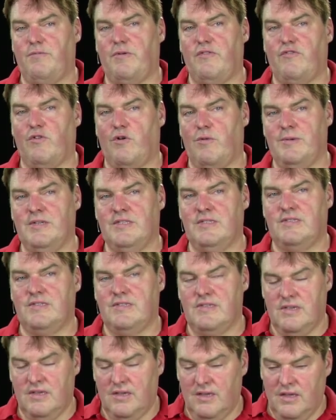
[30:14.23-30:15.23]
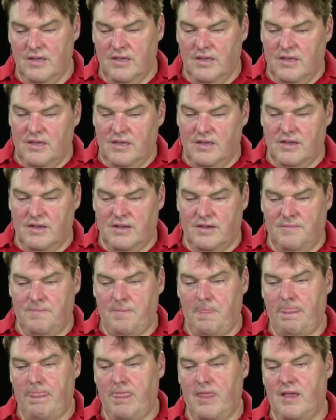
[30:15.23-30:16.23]
performance.
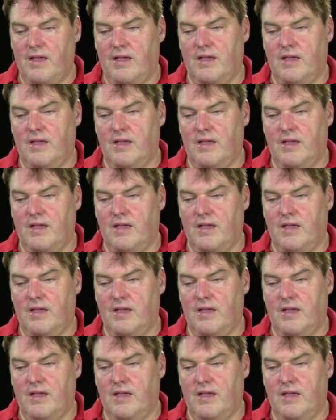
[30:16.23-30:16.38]
In